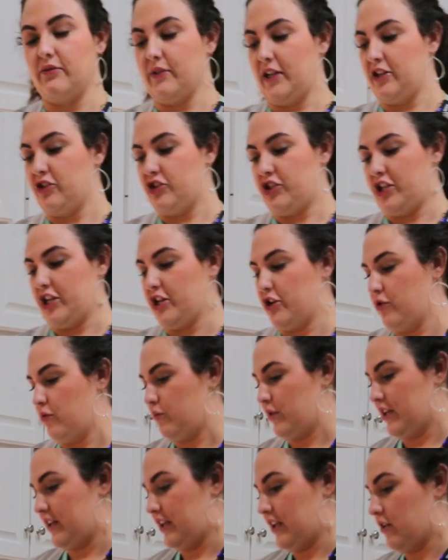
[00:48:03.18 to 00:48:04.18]
ratio,
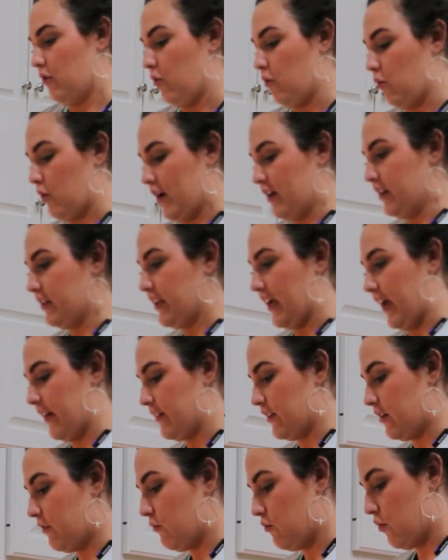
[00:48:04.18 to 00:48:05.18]
we need 1
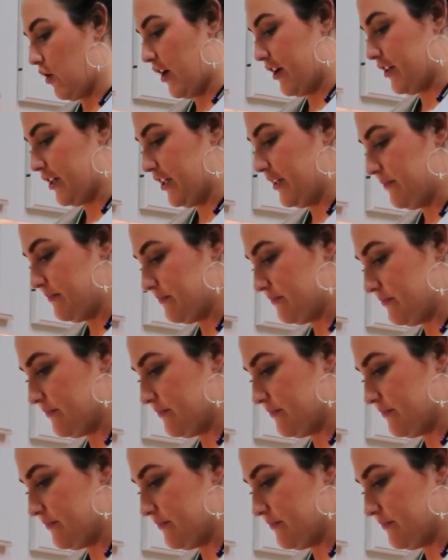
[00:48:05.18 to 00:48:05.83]
gallon of water